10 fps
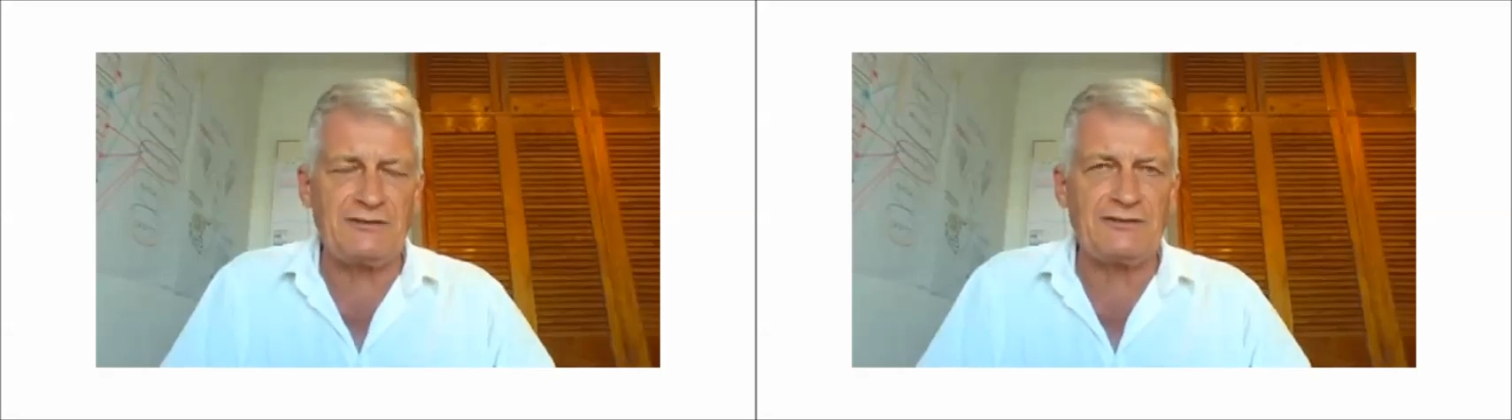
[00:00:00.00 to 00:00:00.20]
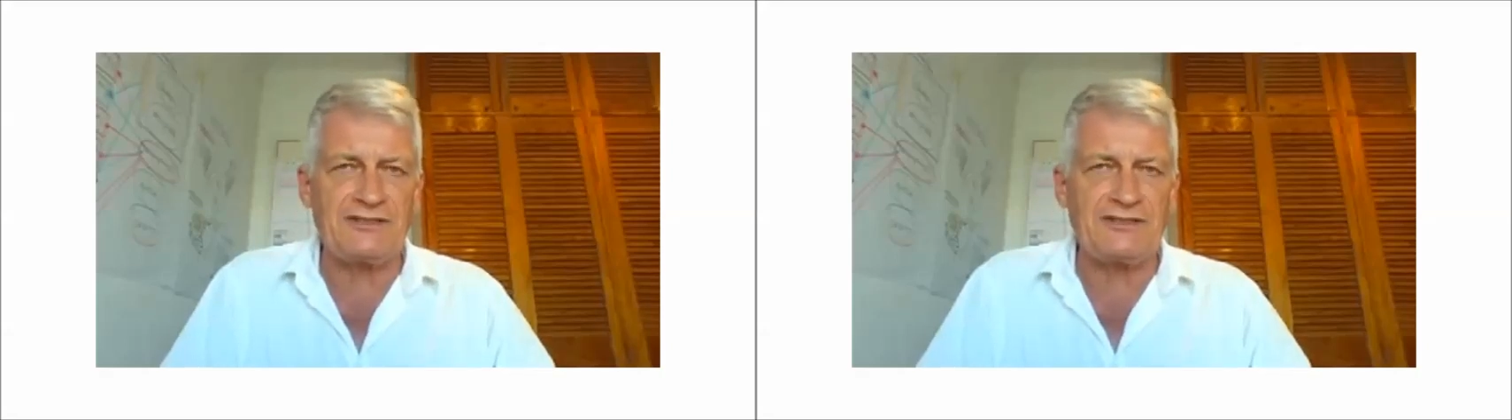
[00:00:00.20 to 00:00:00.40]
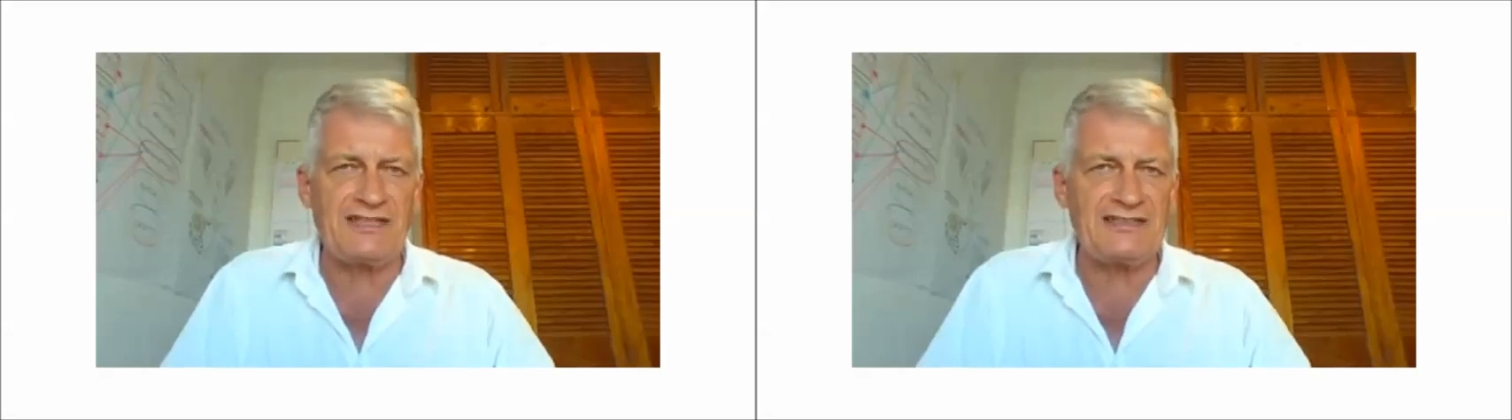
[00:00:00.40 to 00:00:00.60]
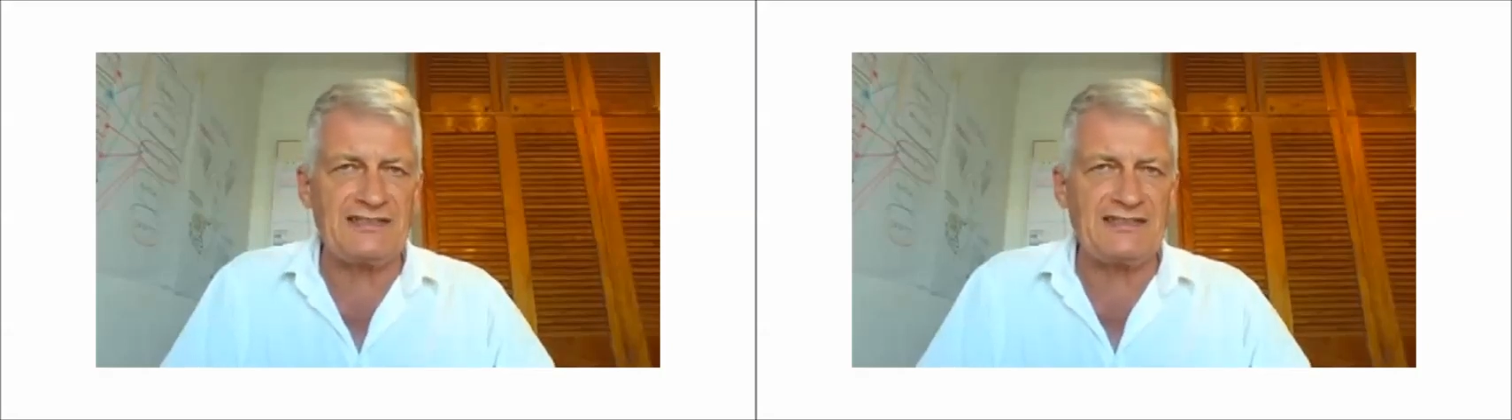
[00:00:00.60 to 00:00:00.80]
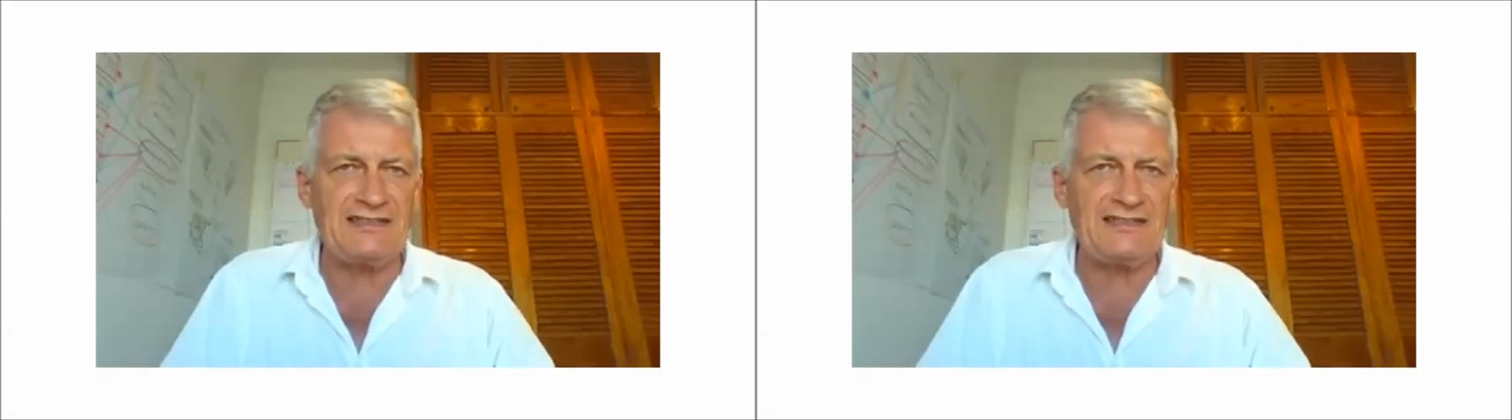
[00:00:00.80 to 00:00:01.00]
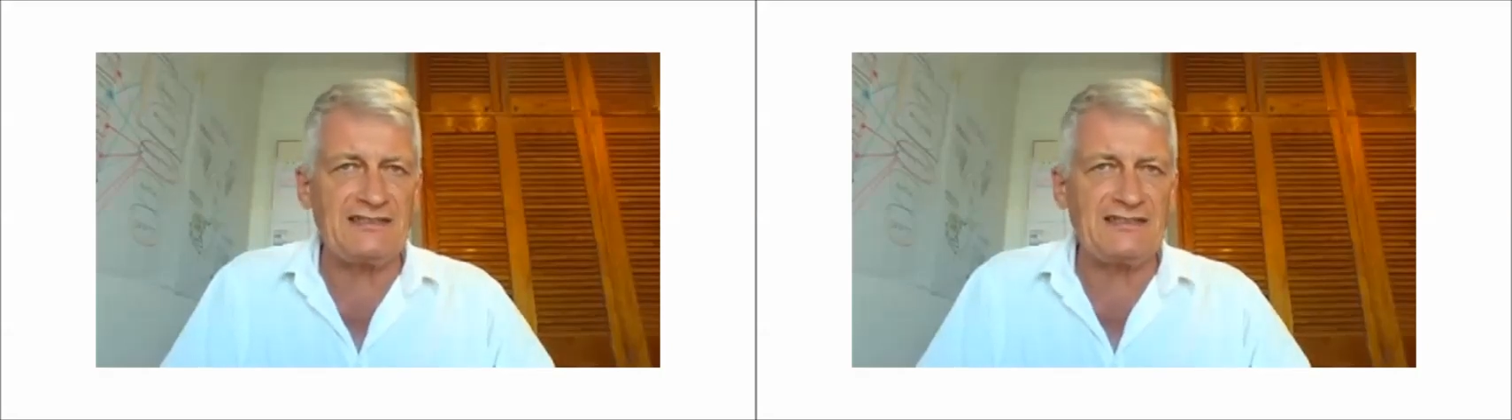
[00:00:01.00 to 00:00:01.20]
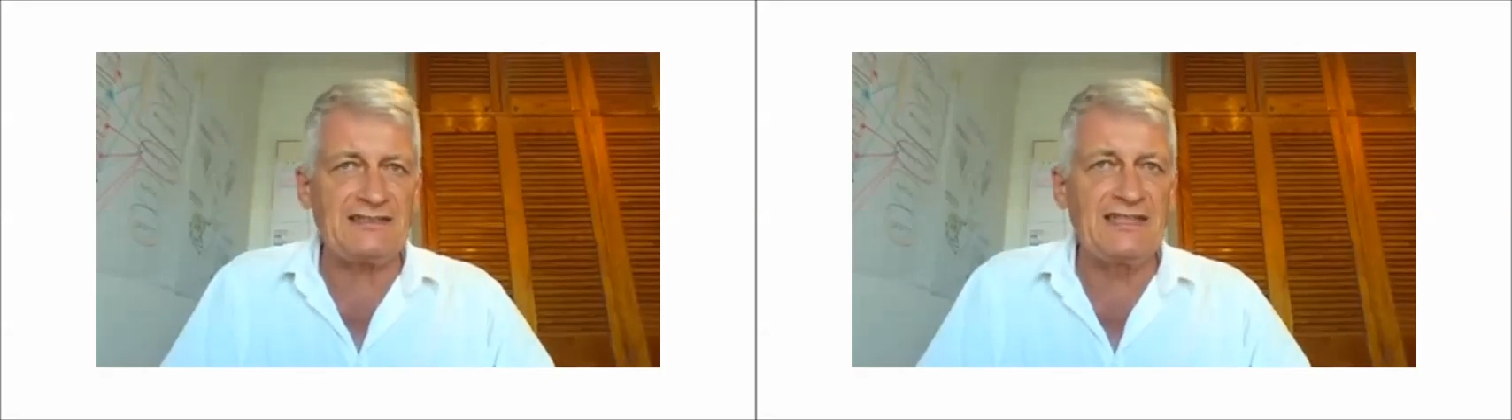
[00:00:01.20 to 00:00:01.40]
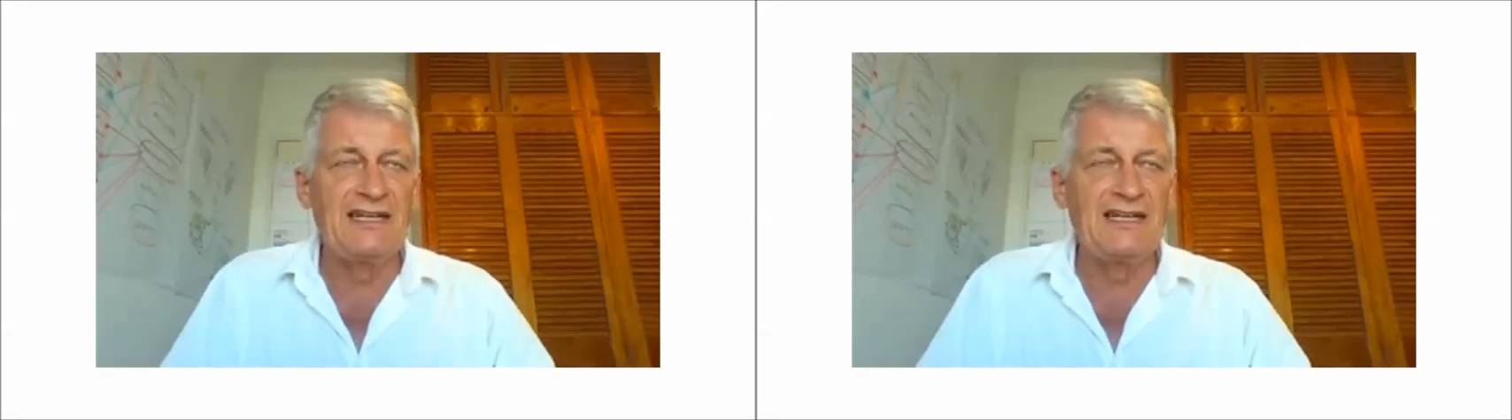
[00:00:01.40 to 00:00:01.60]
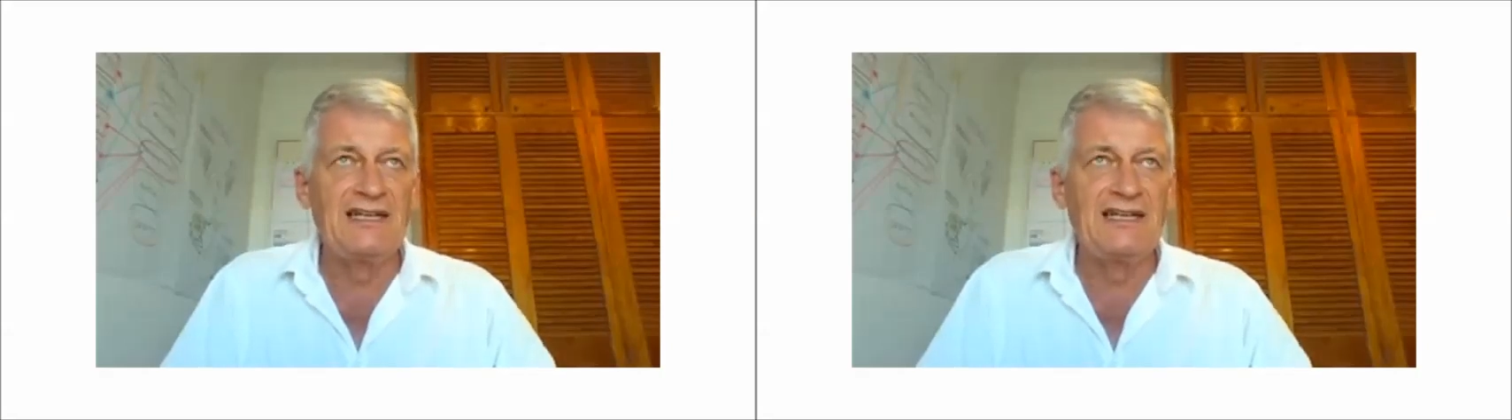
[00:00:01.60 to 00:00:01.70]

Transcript: organizations.